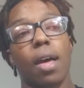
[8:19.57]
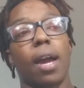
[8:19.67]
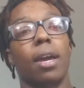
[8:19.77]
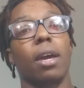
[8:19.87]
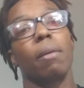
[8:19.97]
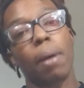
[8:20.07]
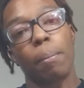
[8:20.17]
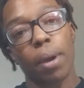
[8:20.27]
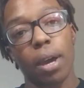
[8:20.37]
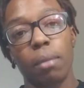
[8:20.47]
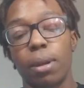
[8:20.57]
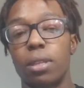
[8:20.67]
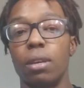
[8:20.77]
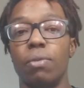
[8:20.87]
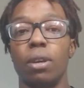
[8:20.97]
I can get up my bed, my
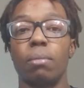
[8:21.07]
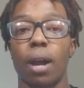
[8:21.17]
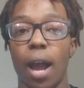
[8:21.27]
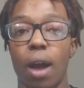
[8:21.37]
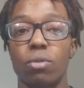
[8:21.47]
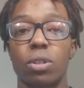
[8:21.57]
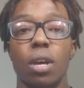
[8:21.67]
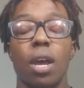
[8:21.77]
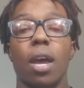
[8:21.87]
TV, my couch,